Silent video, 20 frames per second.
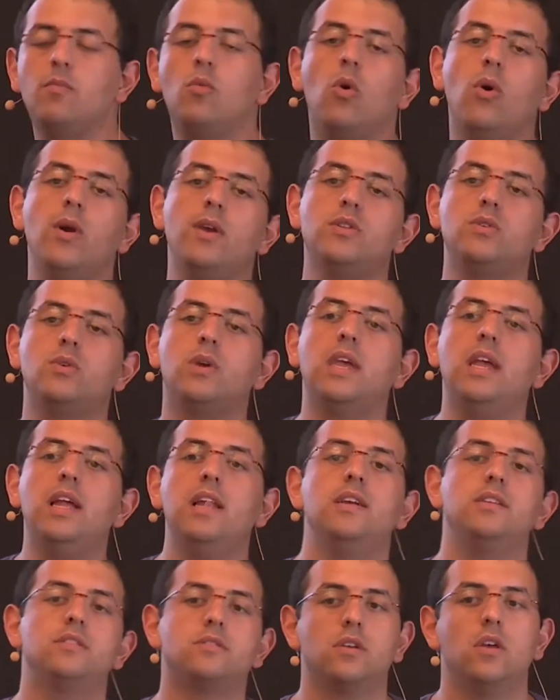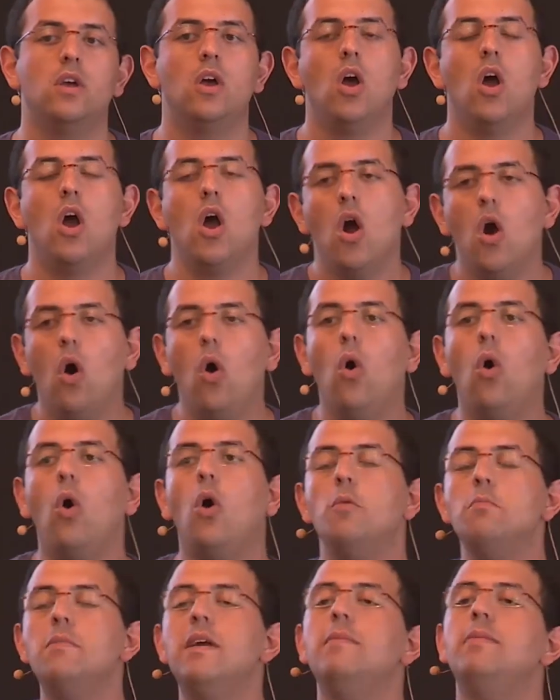I'm going to kill it.
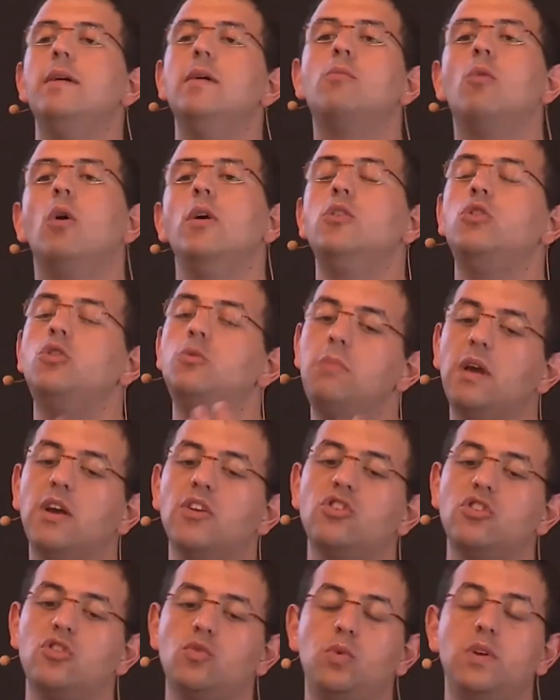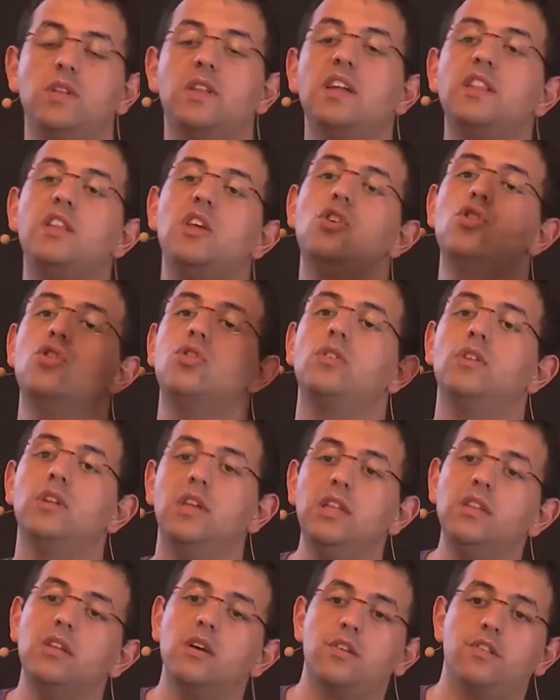Or maybe I'm going to merge it with additional
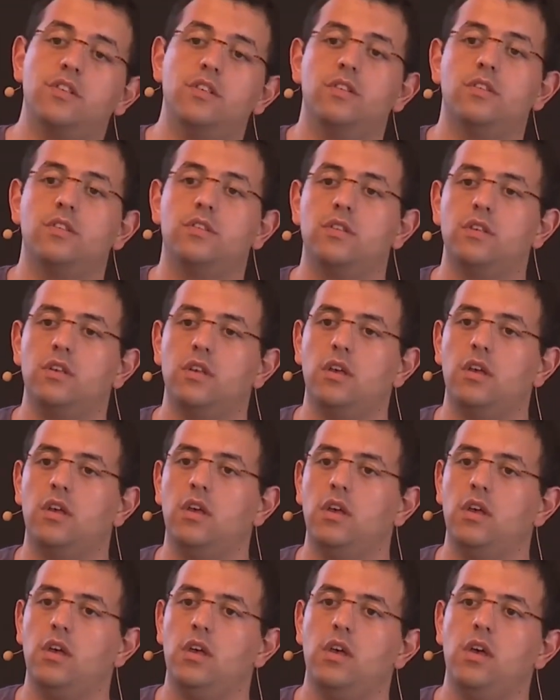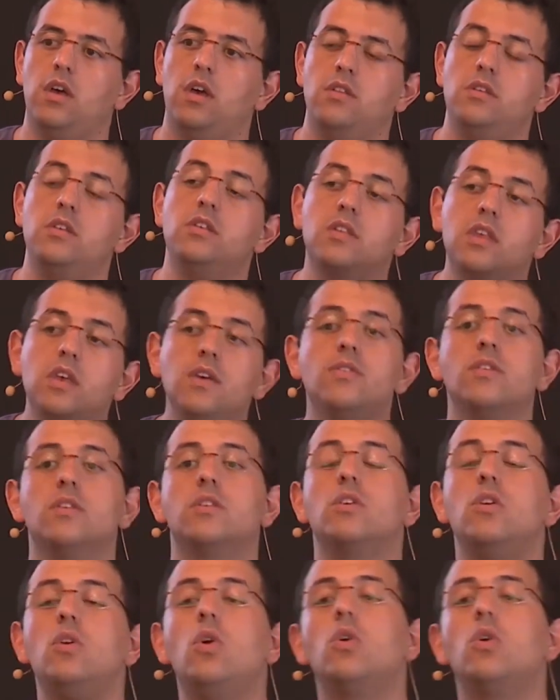indexes. This gives us a